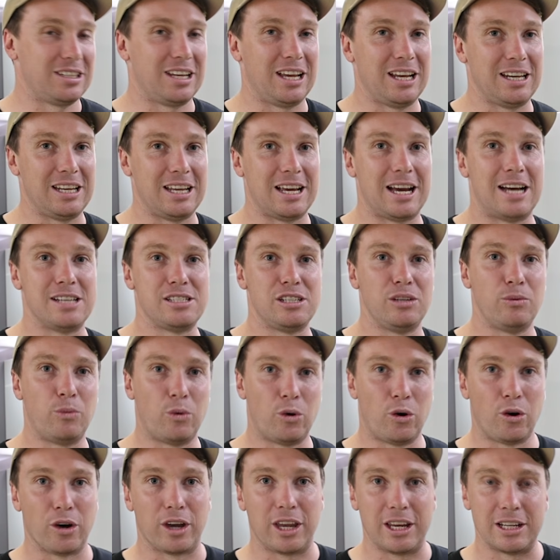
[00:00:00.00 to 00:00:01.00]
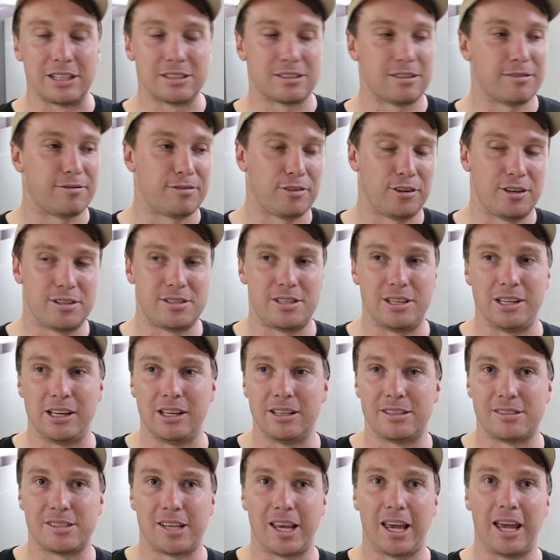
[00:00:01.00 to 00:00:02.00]
in the end here. As you walk in, it's the first thing
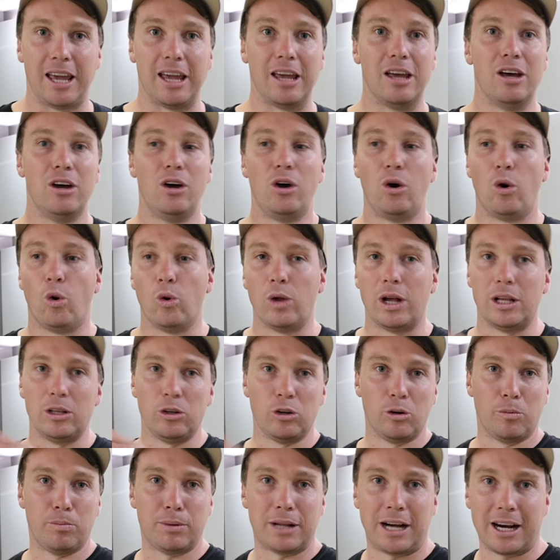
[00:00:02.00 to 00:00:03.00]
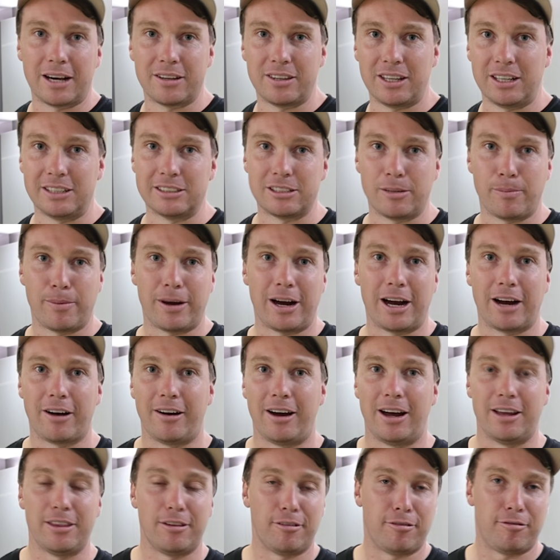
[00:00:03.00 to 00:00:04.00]
you see. All that little black things in the
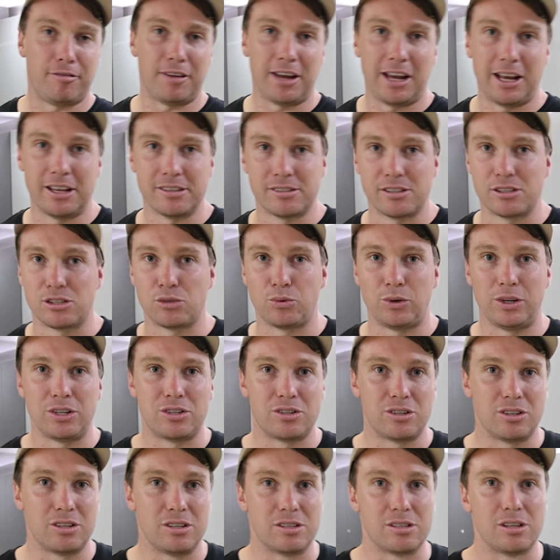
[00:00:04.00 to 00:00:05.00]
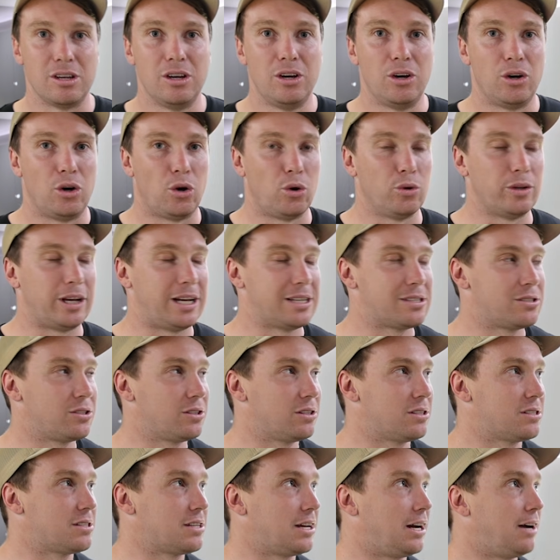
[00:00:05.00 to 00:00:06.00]
background, the fans, the switches, all that sort
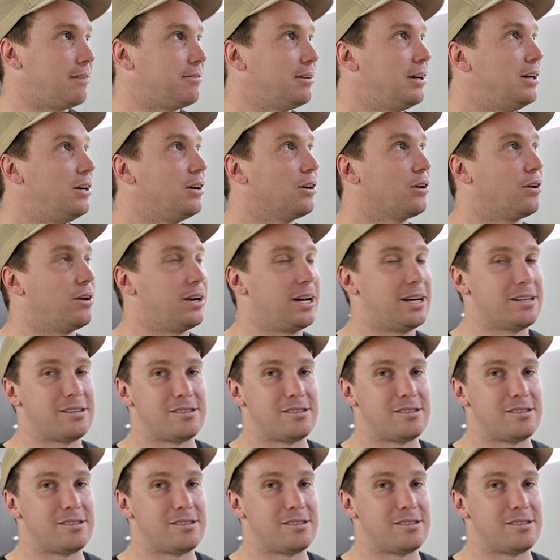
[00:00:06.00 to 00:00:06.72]
of stuff. Got our